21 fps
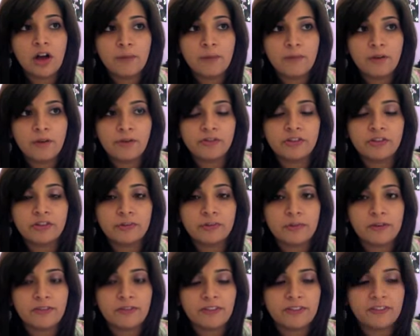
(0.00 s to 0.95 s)
comma,
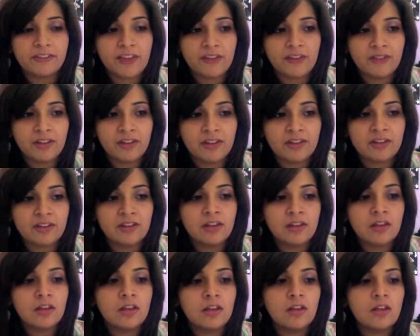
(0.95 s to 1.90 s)
which is above the
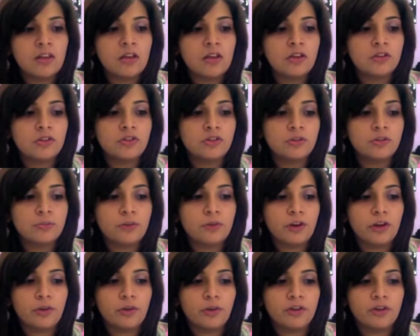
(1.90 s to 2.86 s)
7,
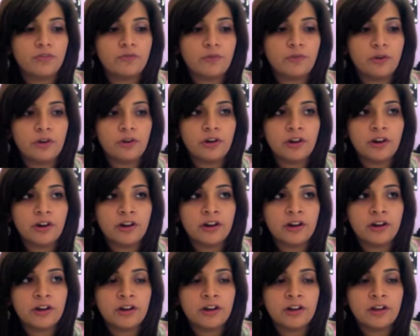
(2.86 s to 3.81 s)

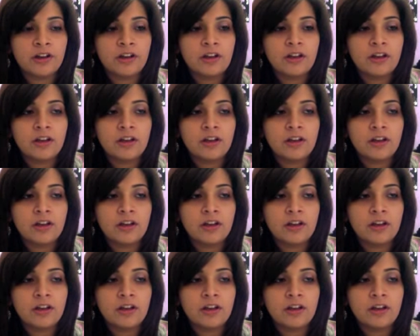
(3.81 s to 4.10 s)
2.14,